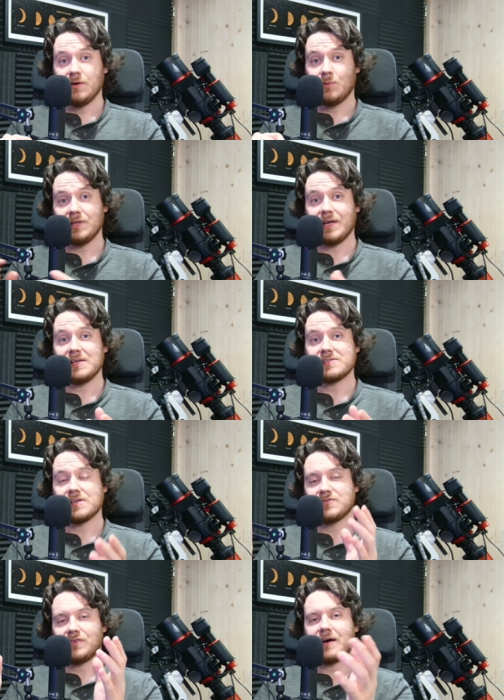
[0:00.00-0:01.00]
Well then guys,
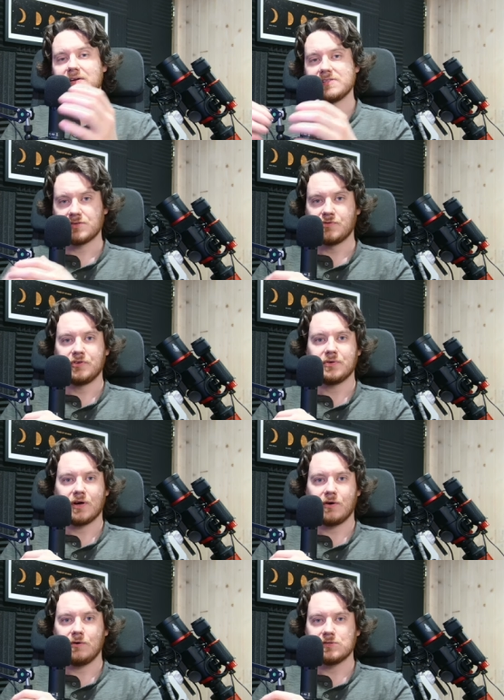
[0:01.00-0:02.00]
as far as this review
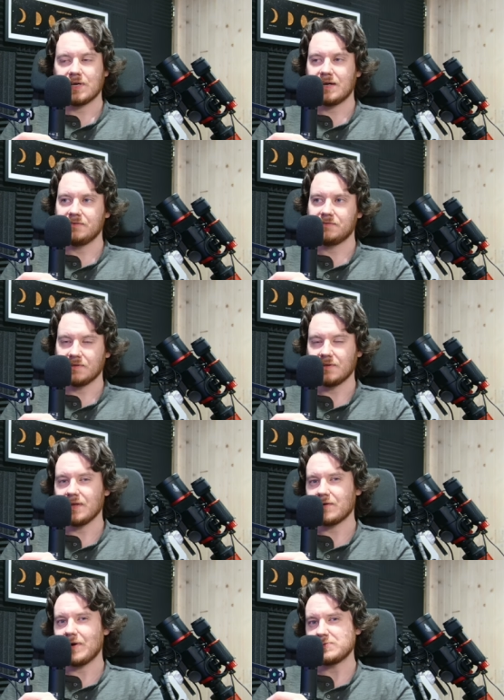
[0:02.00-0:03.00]
goes, I think that
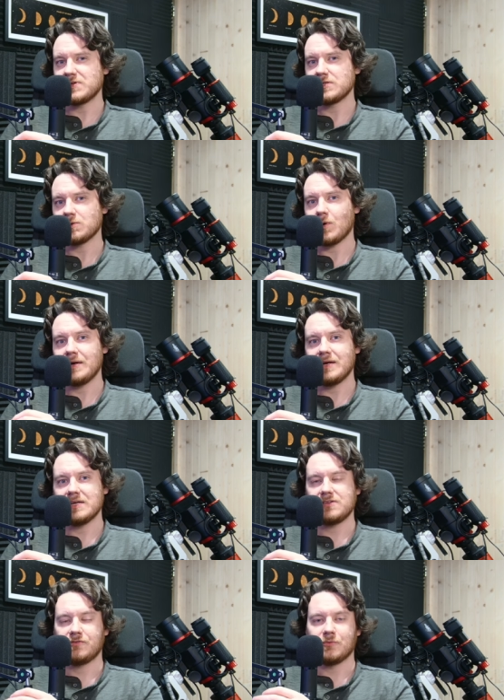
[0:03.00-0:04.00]
that wraps things up quite
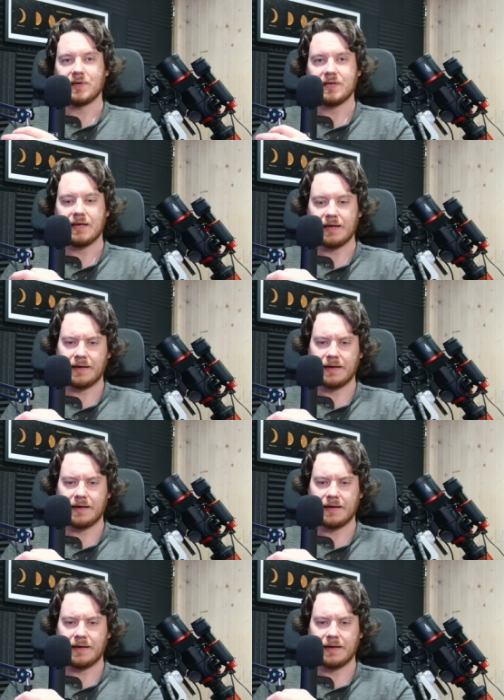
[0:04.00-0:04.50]
nicely for me.